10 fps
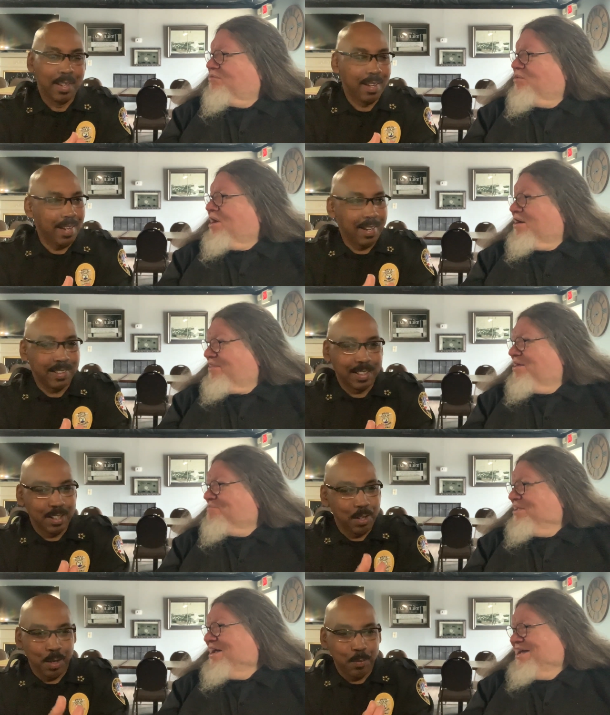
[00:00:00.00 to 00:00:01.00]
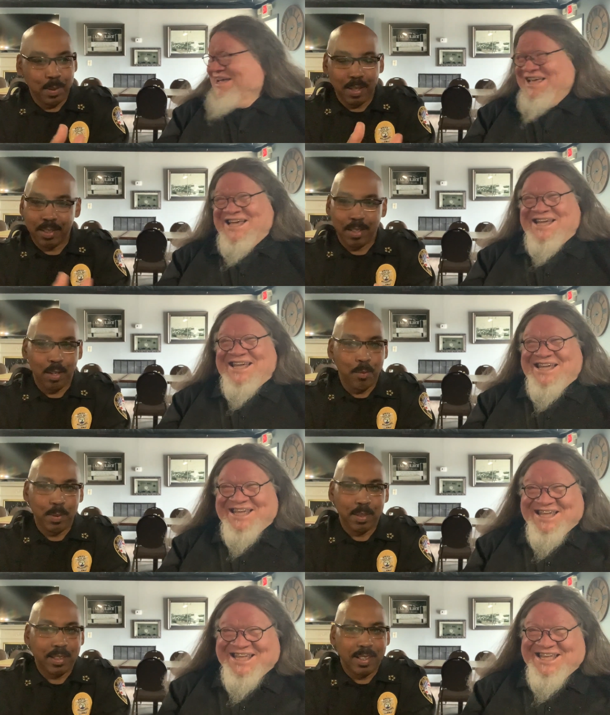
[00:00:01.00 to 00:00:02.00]
Speaker 1: We are and, them. Uh, we, you know,
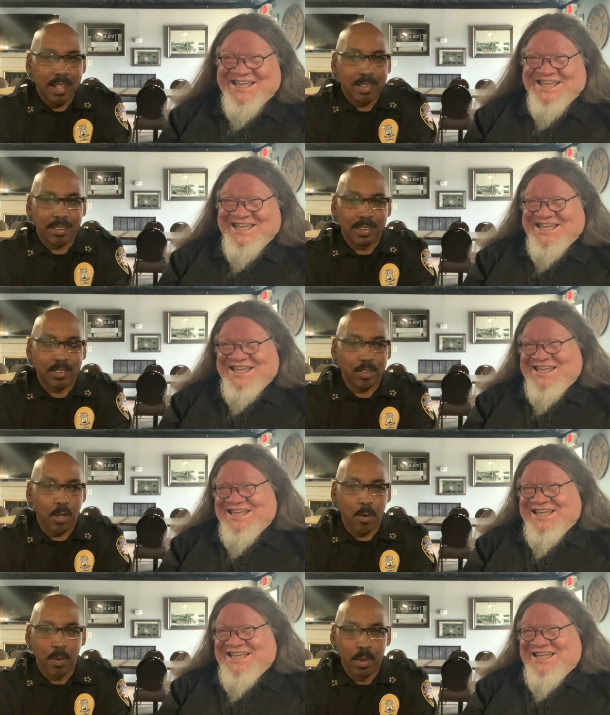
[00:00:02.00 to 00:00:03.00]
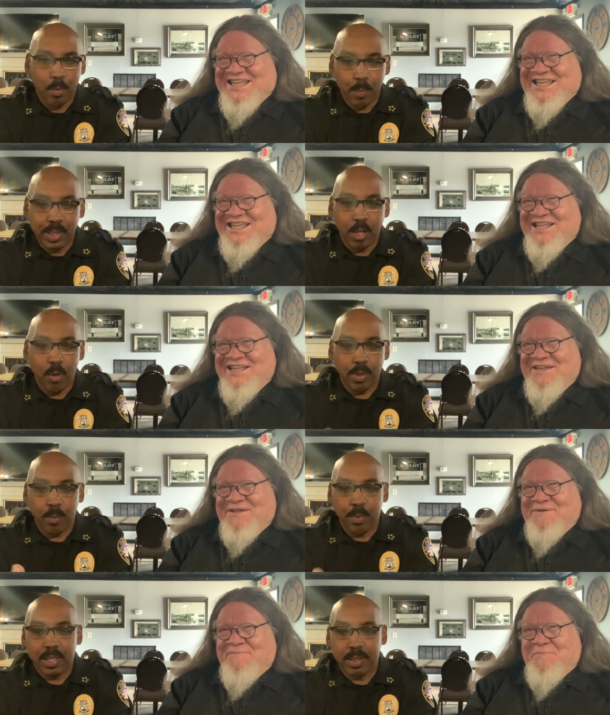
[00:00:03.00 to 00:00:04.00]
we're together. And so we know that
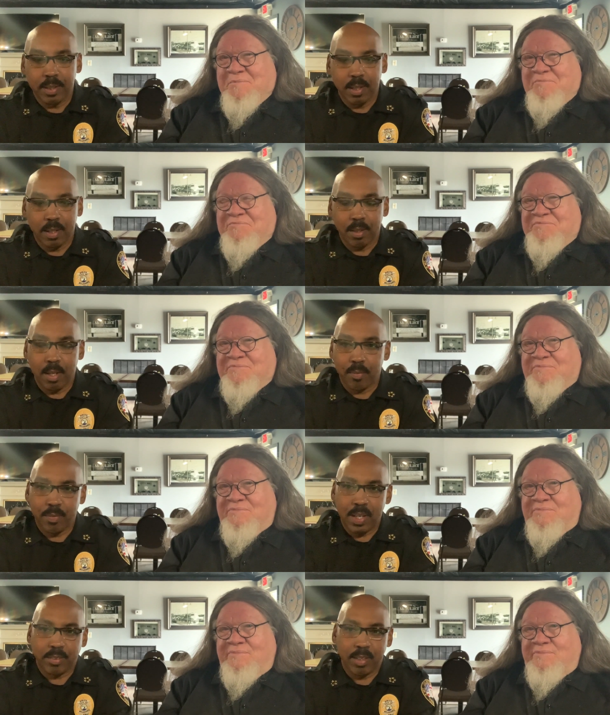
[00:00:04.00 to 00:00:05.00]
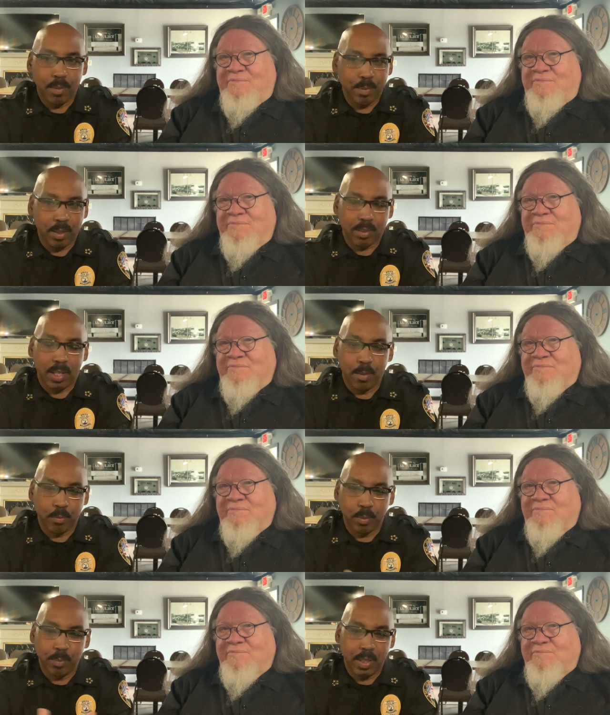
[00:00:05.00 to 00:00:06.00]
we uh, affect change. There are
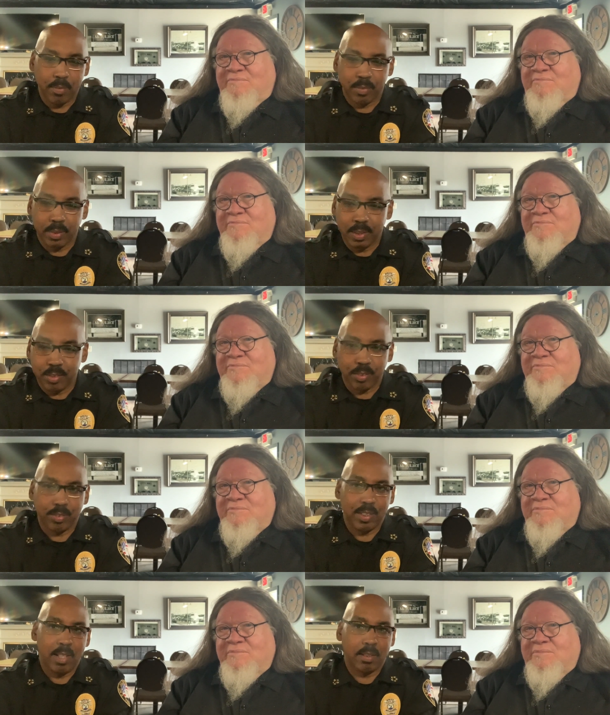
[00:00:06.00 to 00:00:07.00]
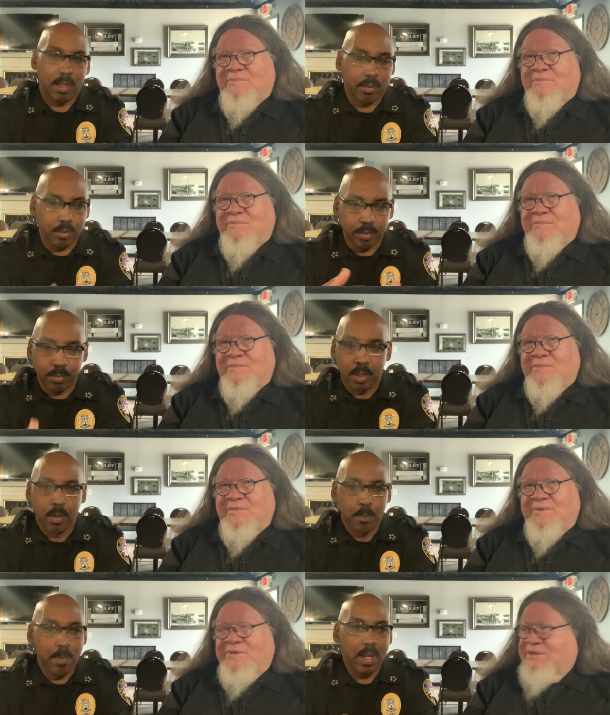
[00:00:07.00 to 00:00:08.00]
times when we have to issue citations,
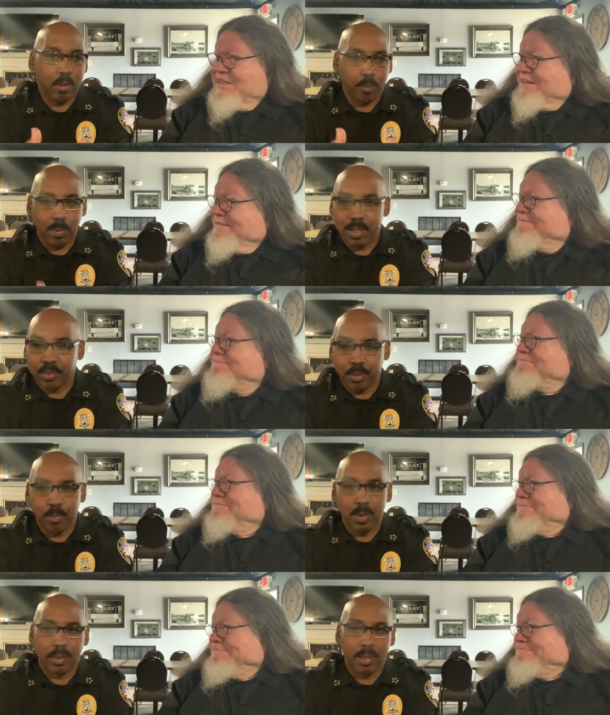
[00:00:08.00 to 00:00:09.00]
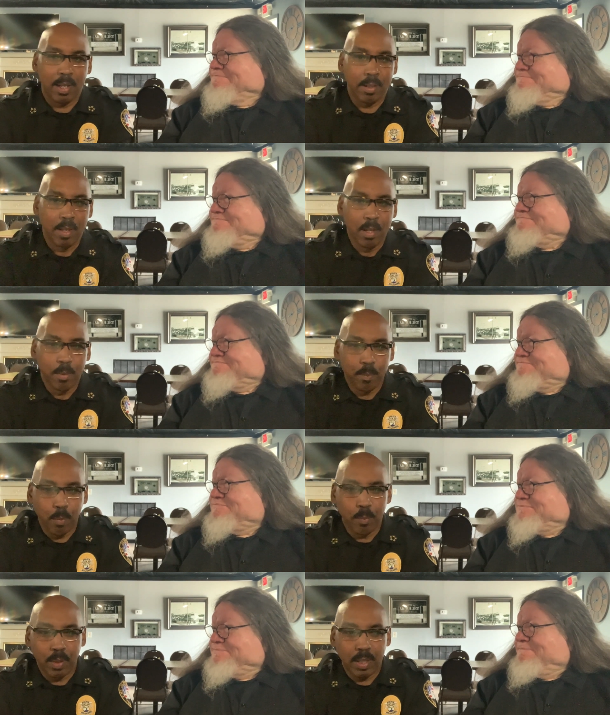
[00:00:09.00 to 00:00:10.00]
make arrests and whatnot.
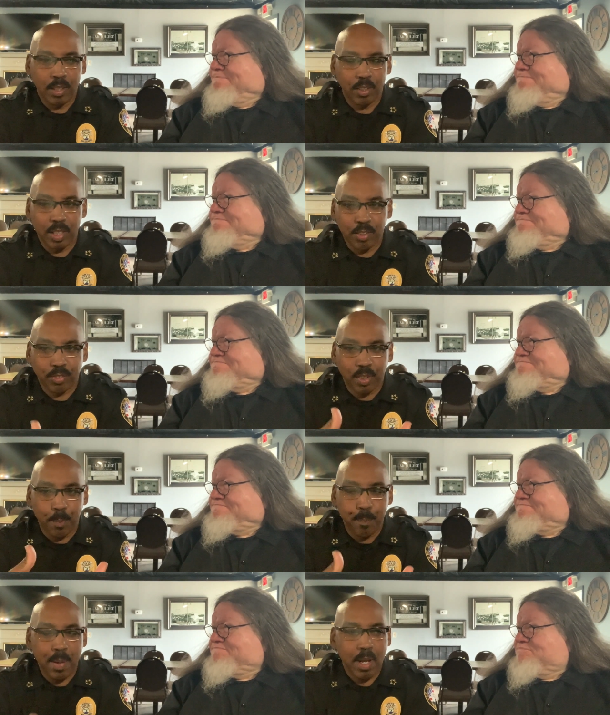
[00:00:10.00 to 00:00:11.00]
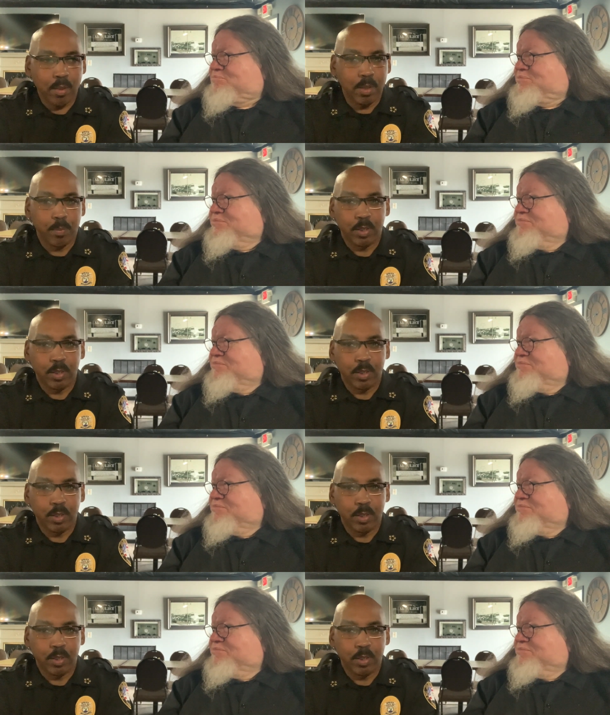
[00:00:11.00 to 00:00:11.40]
But what, it, it's the manner in